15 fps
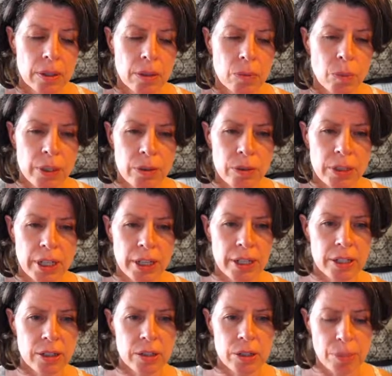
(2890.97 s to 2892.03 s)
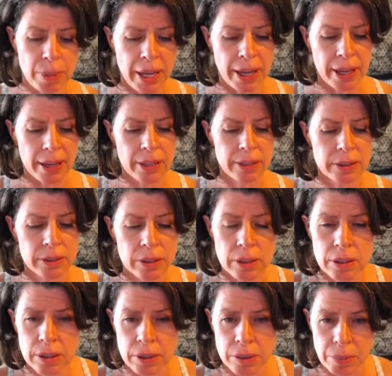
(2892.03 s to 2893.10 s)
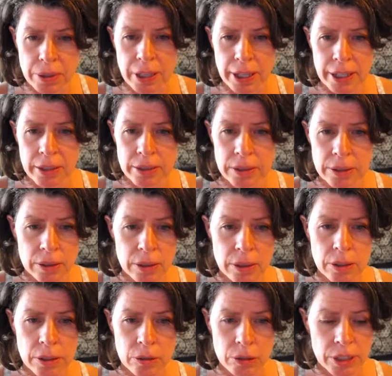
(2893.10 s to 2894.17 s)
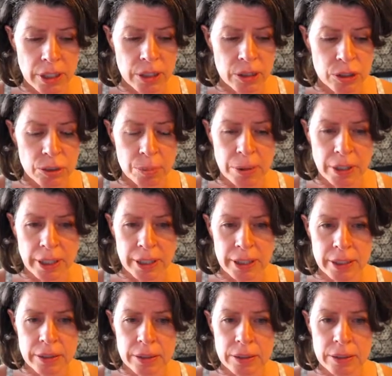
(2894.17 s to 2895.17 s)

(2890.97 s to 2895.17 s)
when you change the place, you change the place.